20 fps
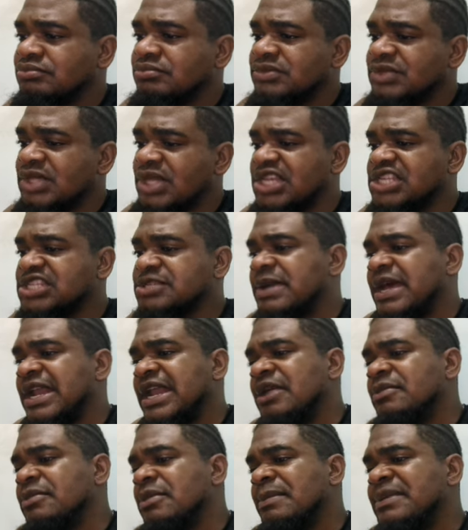Yes, man.
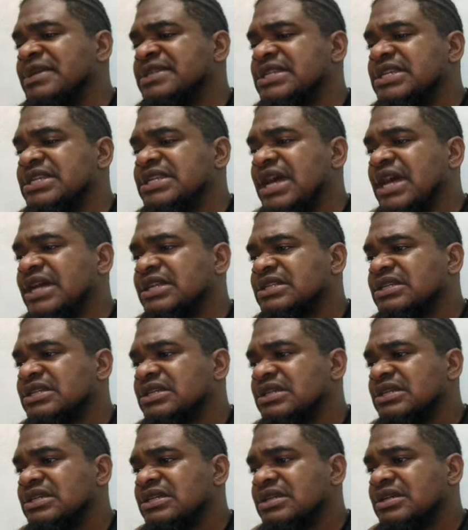I remember seeing that.
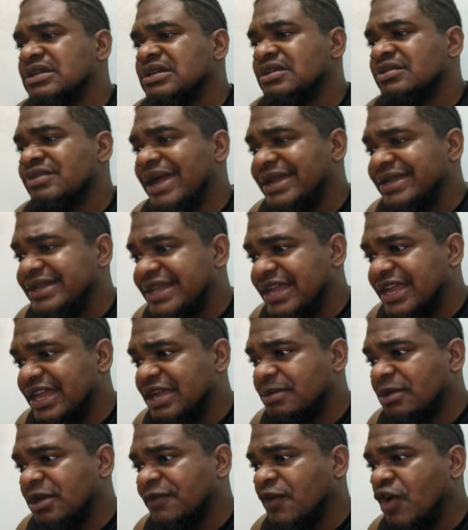Right
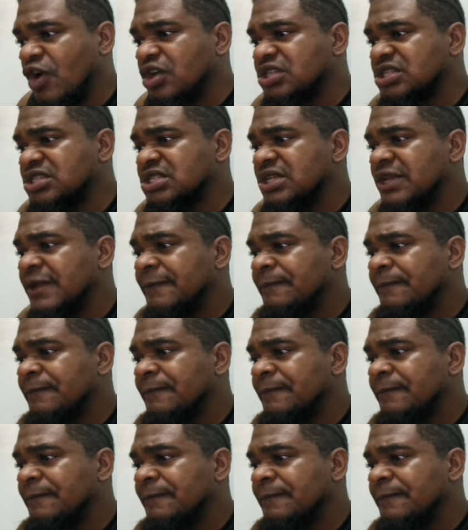there. But of course,